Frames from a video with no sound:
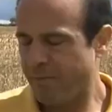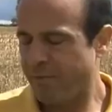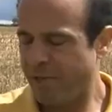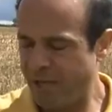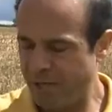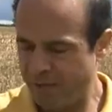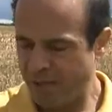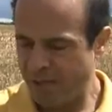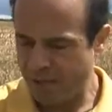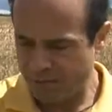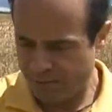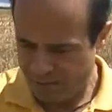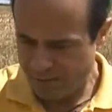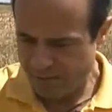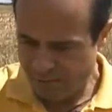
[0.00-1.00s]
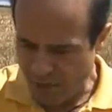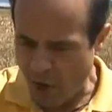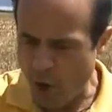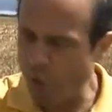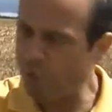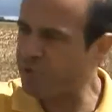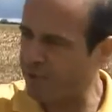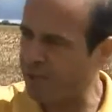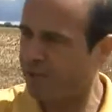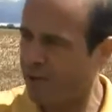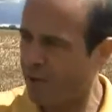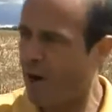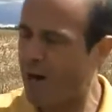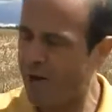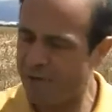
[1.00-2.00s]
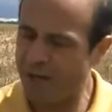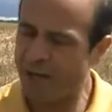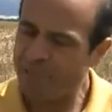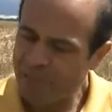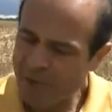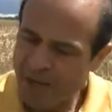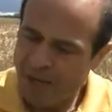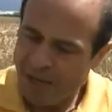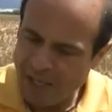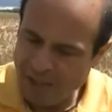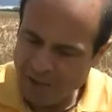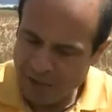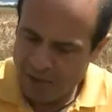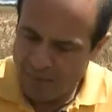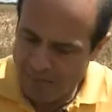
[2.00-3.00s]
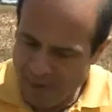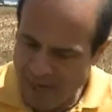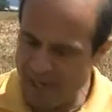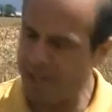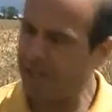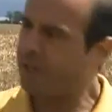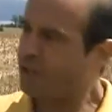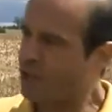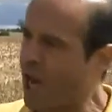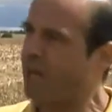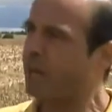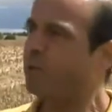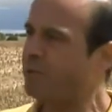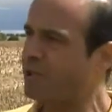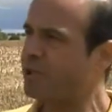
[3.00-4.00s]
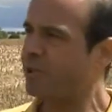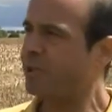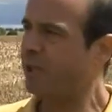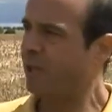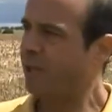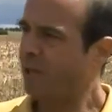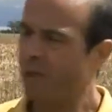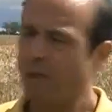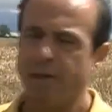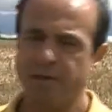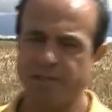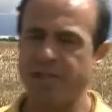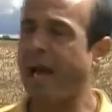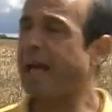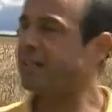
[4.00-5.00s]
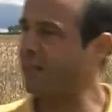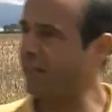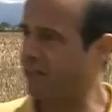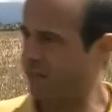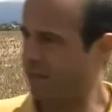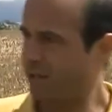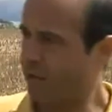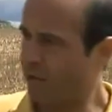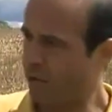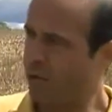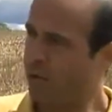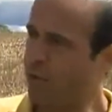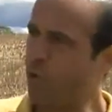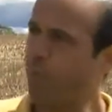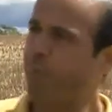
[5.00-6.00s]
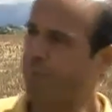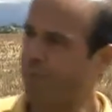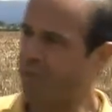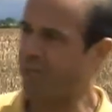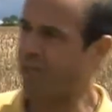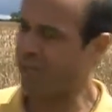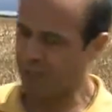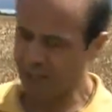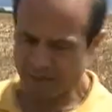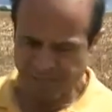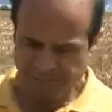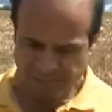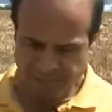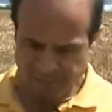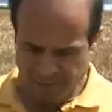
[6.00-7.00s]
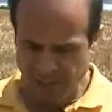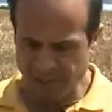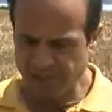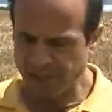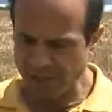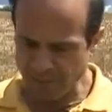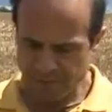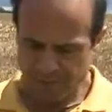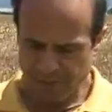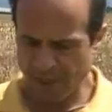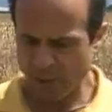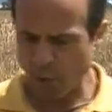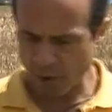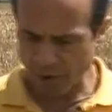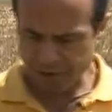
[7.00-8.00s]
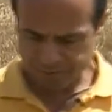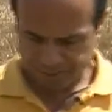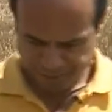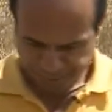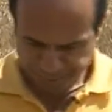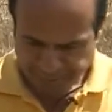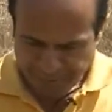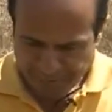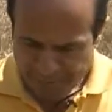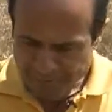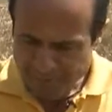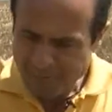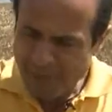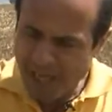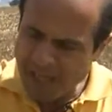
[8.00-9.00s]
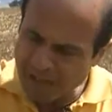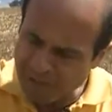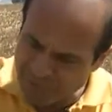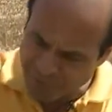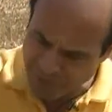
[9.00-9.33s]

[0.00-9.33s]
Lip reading: the holes that there are there into the main channels, the sciatic group in particular, the ischium they call it, and it